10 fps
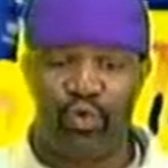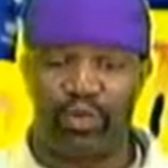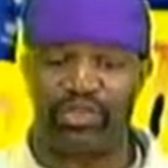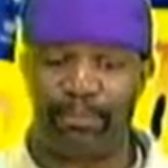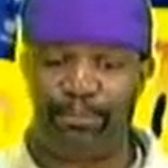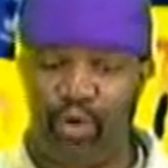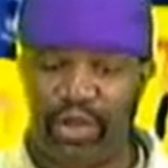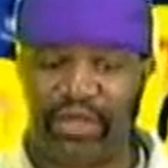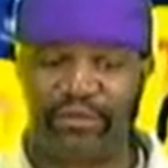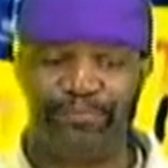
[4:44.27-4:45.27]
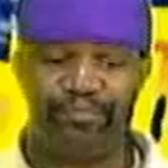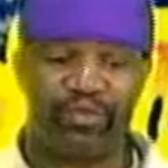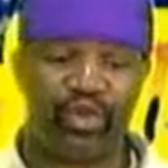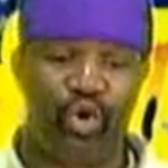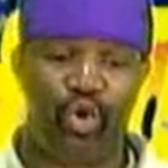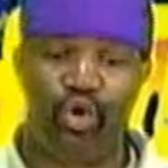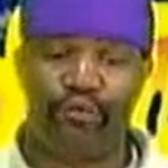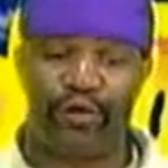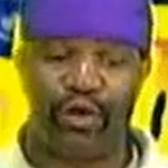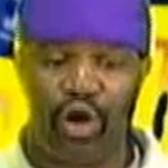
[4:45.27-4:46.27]
was appointed to
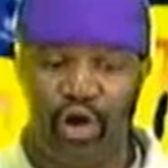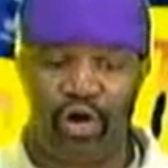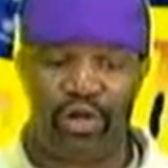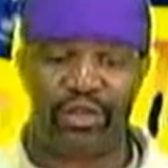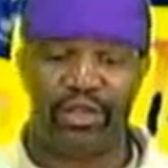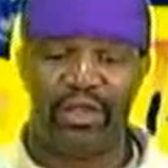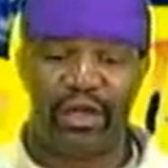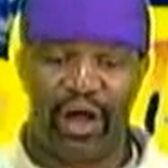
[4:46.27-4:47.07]
overhaul